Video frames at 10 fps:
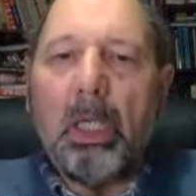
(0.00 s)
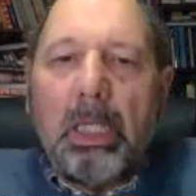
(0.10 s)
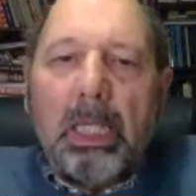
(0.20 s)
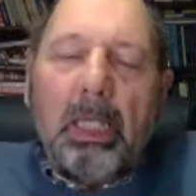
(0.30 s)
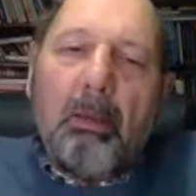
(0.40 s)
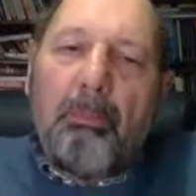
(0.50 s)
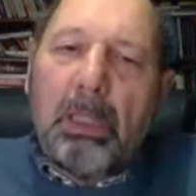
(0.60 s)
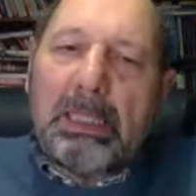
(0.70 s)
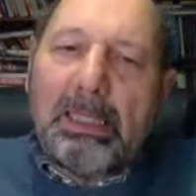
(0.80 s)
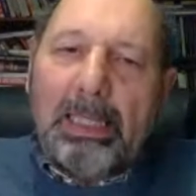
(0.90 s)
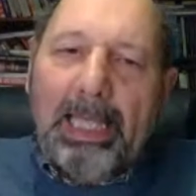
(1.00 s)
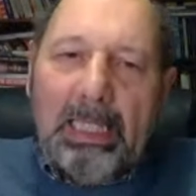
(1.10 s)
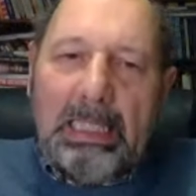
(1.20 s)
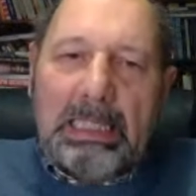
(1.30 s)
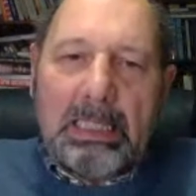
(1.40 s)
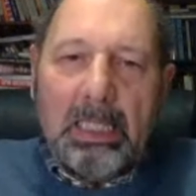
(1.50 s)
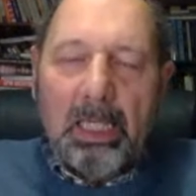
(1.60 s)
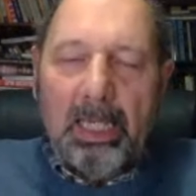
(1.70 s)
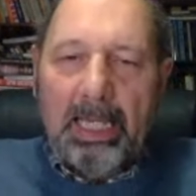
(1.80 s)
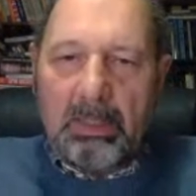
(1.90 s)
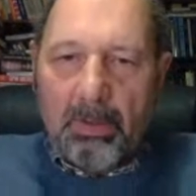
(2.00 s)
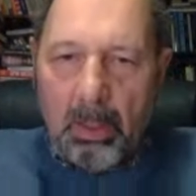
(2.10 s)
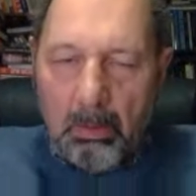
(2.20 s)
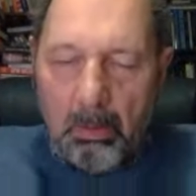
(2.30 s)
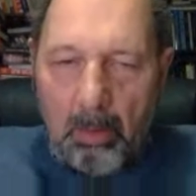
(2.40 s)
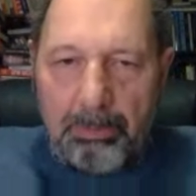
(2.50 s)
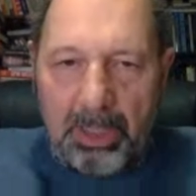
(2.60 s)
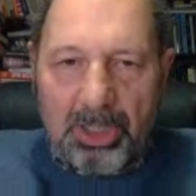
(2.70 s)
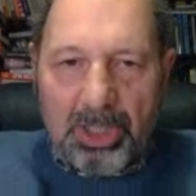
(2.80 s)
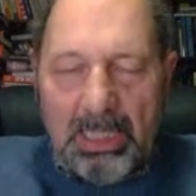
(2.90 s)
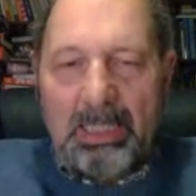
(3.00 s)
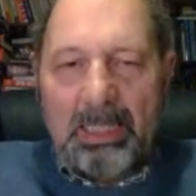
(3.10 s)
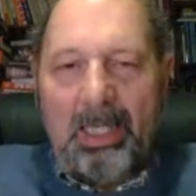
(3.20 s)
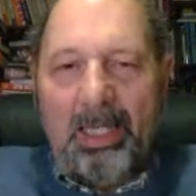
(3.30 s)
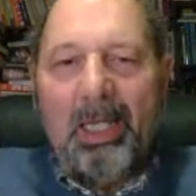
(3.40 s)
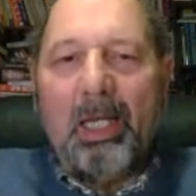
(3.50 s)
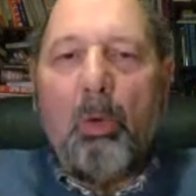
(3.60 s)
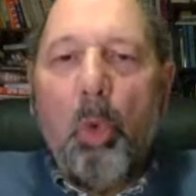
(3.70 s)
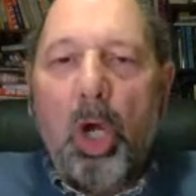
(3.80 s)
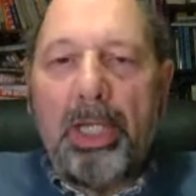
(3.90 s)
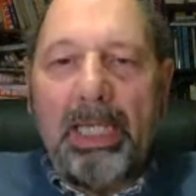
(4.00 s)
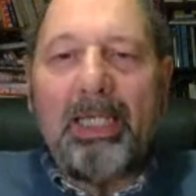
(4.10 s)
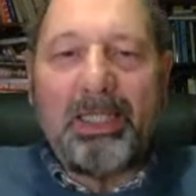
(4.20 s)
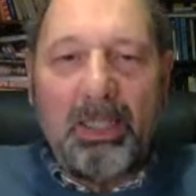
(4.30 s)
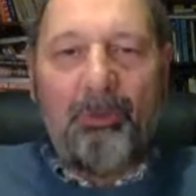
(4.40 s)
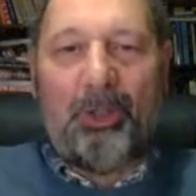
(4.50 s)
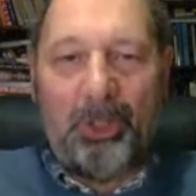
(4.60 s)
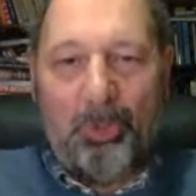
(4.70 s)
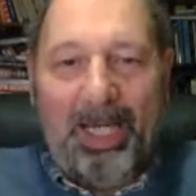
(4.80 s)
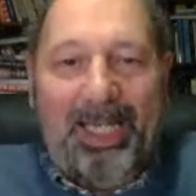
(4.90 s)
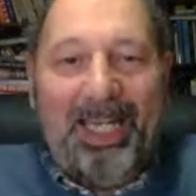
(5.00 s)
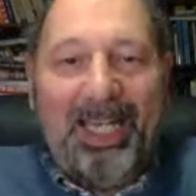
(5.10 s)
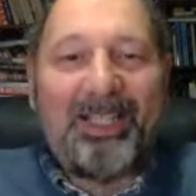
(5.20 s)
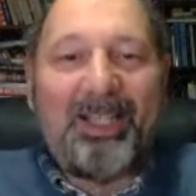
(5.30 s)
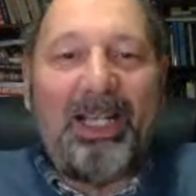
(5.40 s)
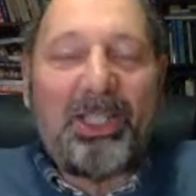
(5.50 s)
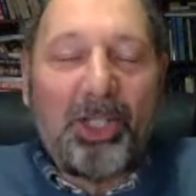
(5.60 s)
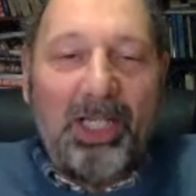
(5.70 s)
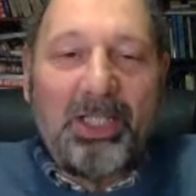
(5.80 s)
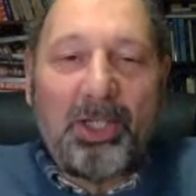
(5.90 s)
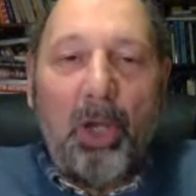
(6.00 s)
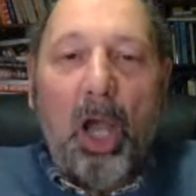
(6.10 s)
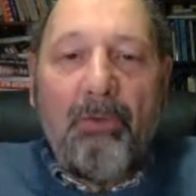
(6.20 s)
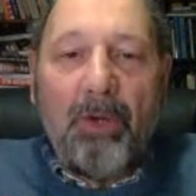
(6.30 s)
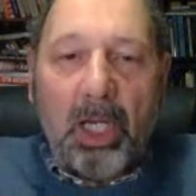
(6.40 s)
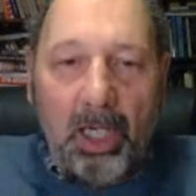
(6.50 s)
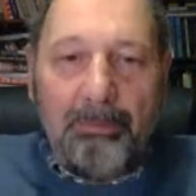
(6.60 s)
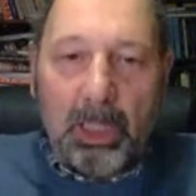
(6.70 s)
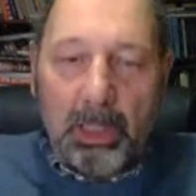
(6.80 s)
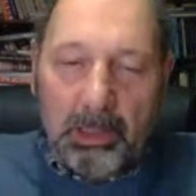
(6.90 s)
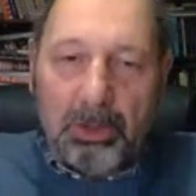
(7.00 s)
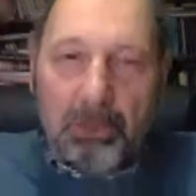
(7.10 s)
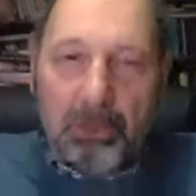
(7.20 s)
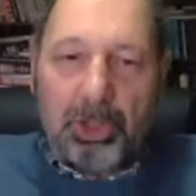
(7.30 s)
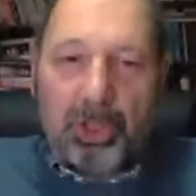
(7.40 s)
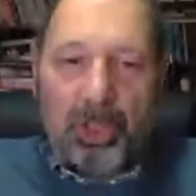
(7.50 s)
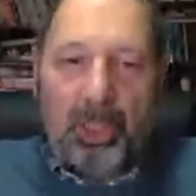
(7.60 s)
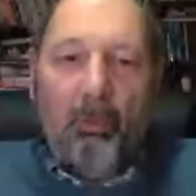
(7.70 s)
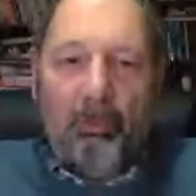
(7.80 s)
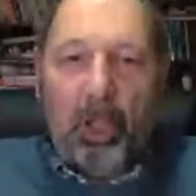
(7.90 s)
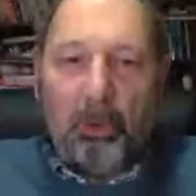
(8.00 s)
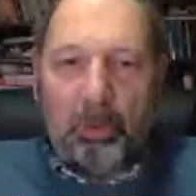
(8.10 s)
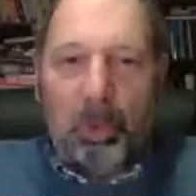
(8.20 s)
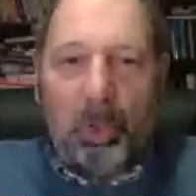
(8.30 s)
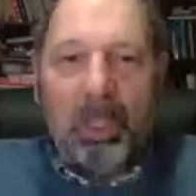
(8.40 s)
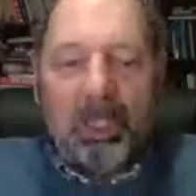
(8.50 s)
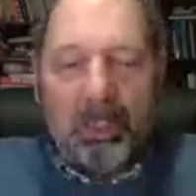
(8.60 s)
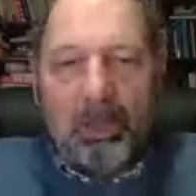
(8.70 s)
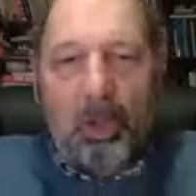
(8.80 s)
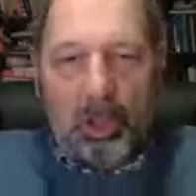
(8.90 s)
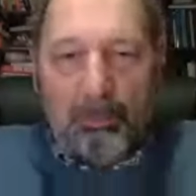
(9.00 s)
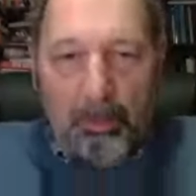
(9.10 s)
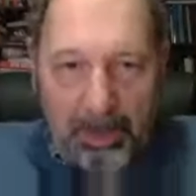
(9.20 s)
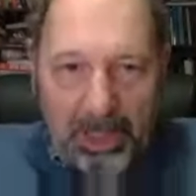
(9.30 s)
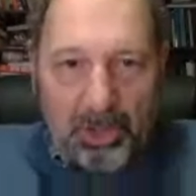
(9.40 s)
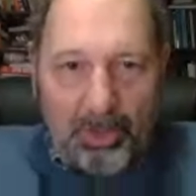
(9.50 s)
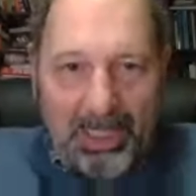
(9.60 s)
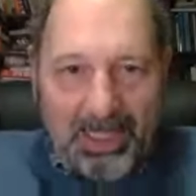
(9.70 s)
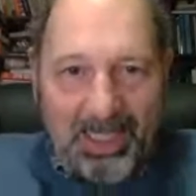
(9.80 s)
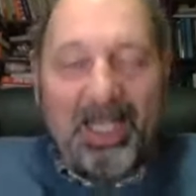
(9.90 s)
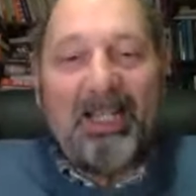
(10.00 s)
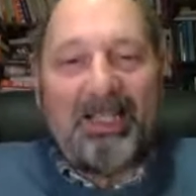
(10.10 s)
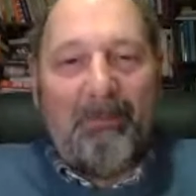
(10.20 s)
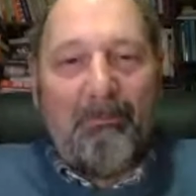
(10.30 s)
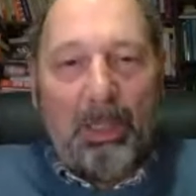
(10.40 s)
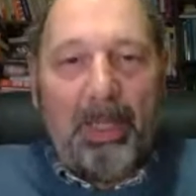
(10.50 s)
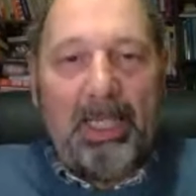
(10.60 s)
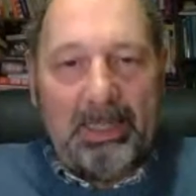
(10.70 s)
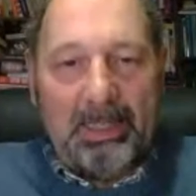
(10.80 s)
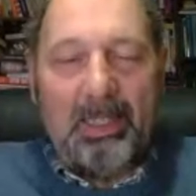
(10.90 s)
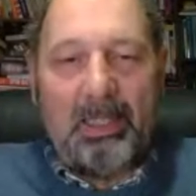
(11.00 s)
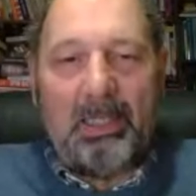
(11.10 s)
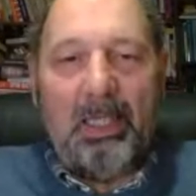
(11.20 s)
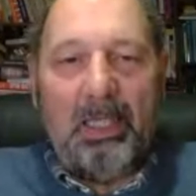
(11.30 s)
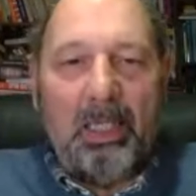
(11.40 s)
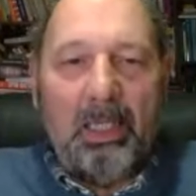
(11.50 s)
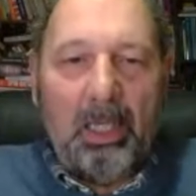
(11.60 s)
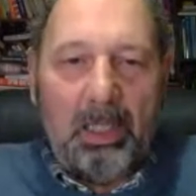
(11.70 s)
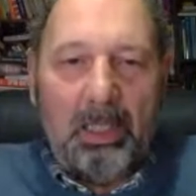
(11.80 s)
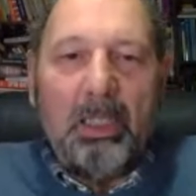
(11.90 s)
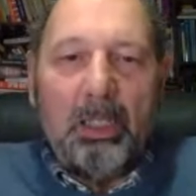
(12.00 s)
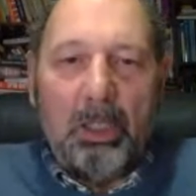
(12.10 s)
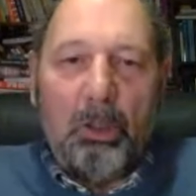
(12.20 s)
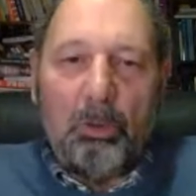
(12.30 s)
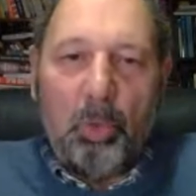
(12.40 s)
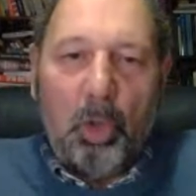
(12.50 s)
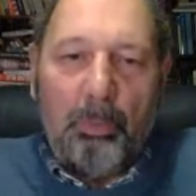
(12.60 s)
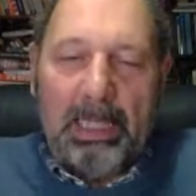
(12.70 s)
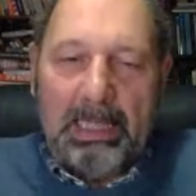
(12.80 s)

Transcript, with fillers: The political East is precisely working in a different way. So it's trying to overcome the logic of Cold War, not to perpetuate it simply by conducting another Cold War, by